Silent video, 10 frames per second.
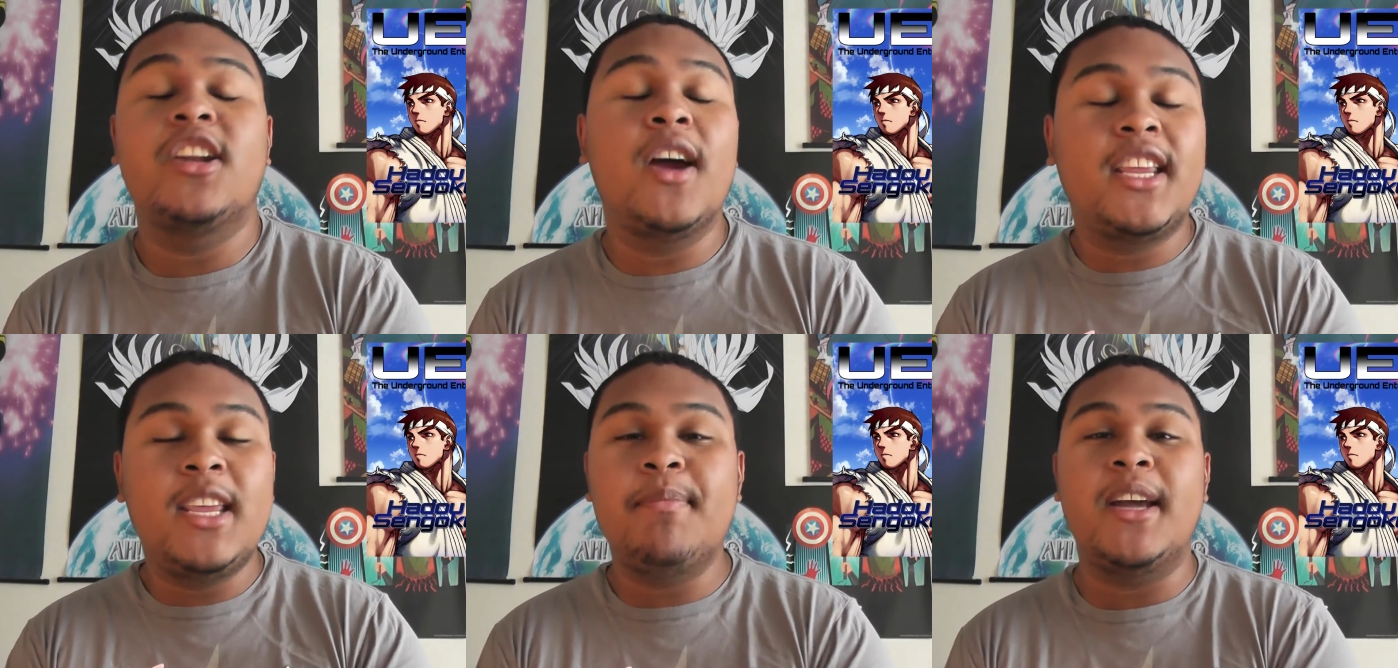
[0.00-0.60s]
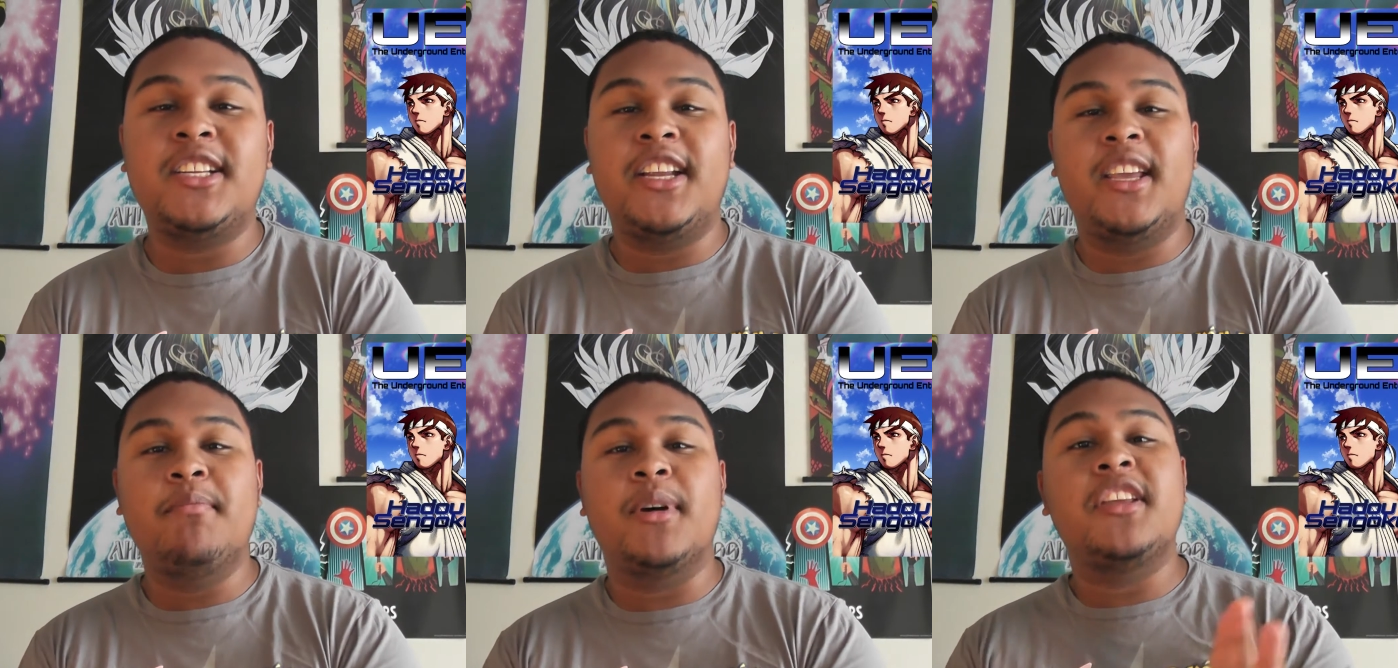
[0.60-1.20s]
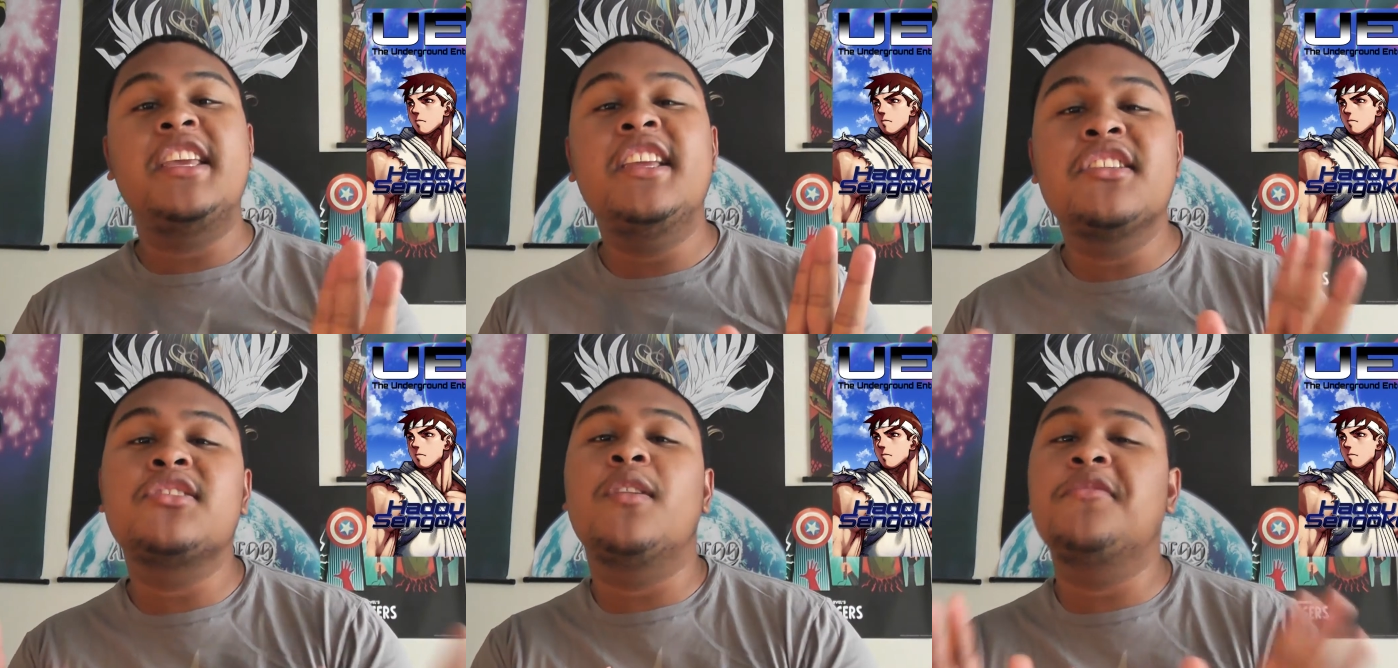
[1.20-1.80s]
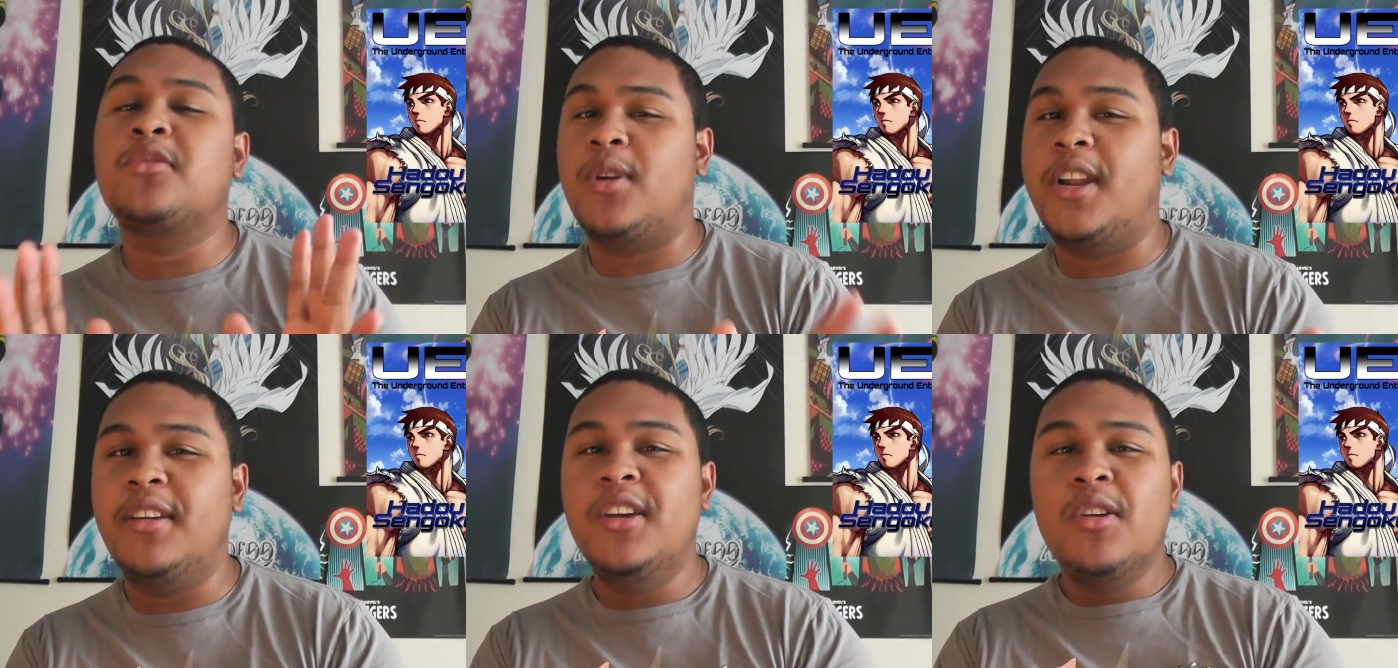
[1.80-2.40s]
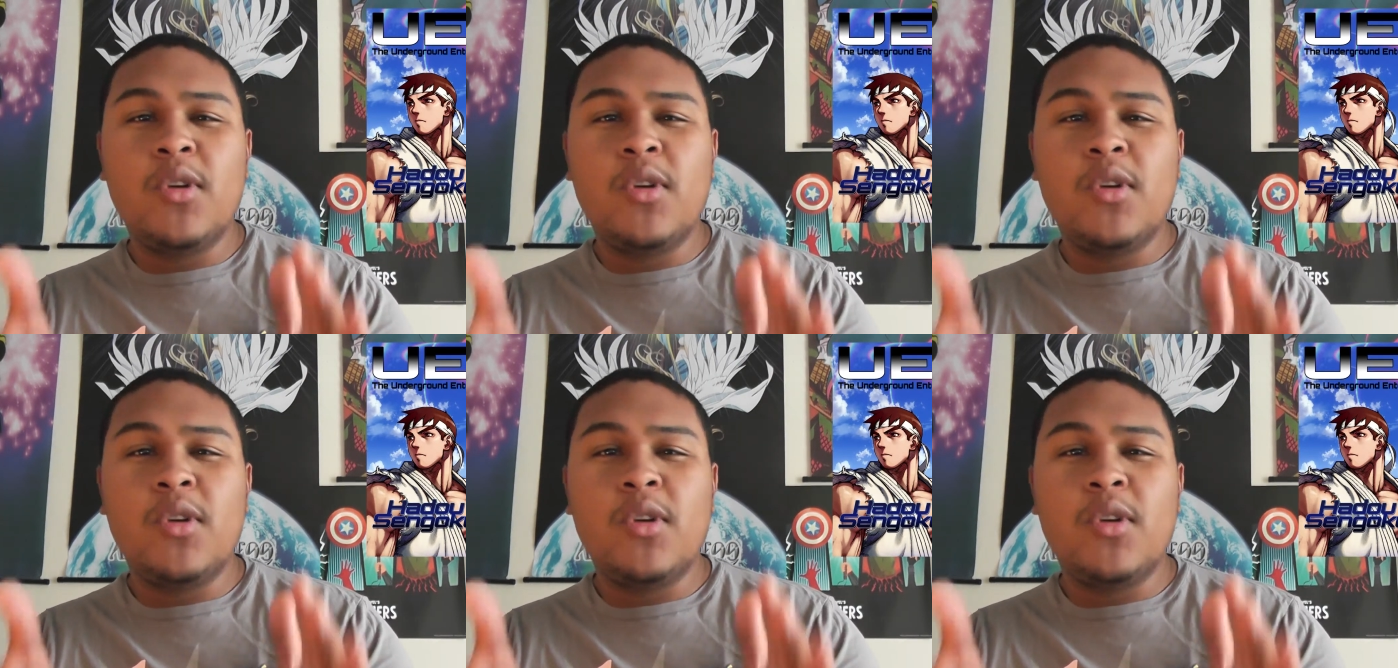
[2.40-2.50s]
Speaker 1: know I keep mentioning him, but he deserves credit.